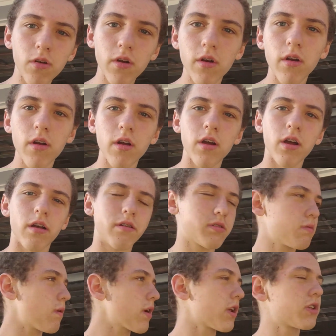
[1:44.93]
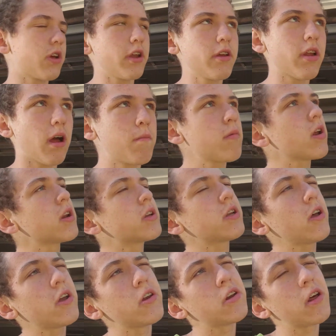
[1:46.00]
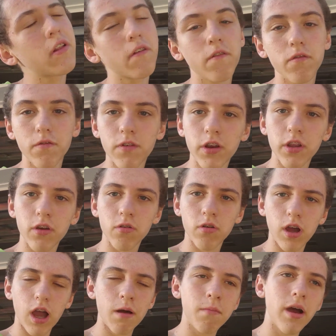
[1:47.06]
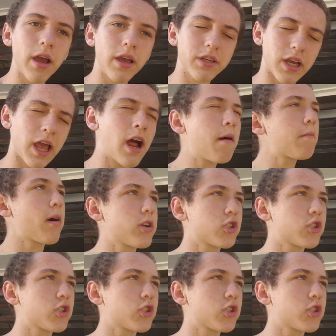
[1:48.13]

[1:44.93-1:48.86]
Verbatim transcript: I'm not gonna tell you. I'm gonna tell you another video. I might. I, am not sure.